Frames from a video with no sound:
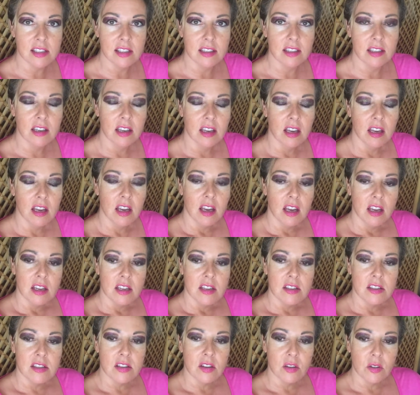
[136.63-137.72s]
And
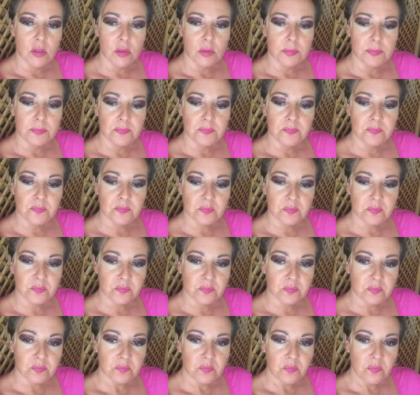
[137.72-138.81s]
so
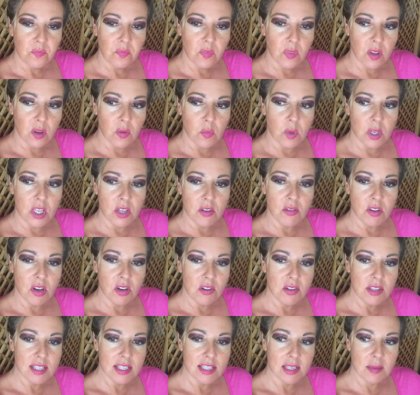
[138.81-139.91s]
when you
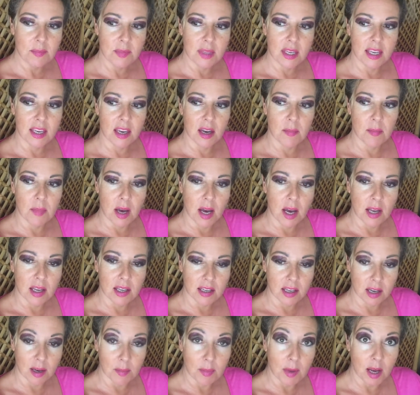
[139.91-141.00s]
notice something come
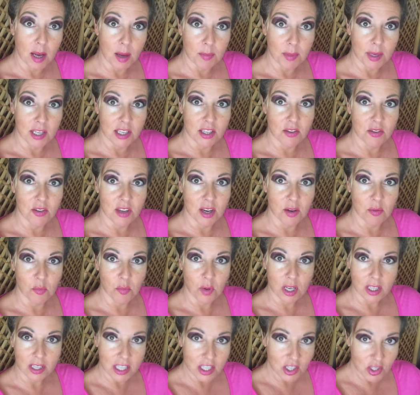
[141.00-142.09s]
up and you get
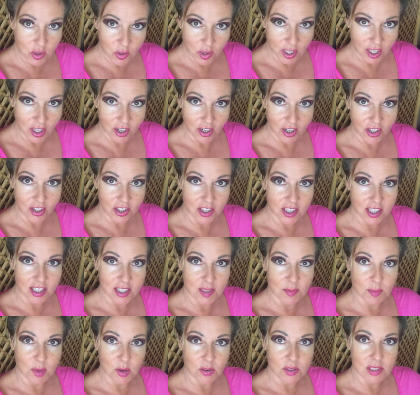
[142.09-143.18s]
really triggered,
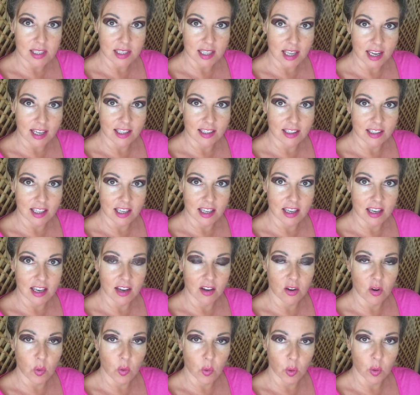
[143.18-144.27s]
it's most likely a
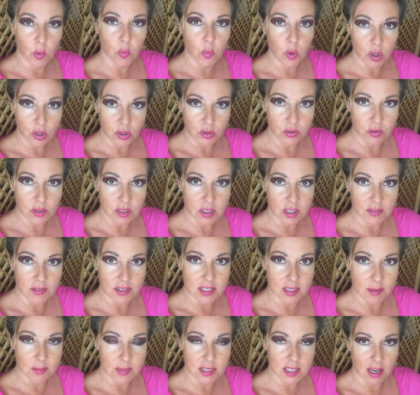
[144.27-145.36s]
core wound of
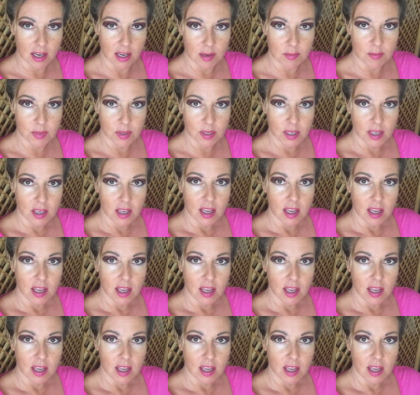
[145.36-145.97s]
some type.